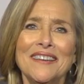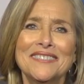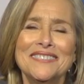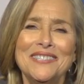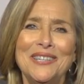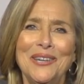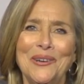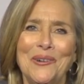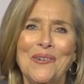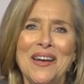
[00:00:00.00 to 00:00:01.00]
luck to
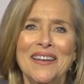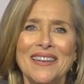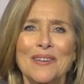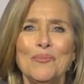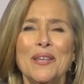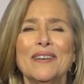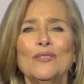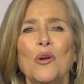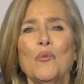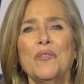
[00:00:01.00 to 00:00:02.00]
you. And playing
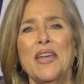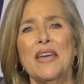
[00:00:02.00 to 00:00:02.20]
along with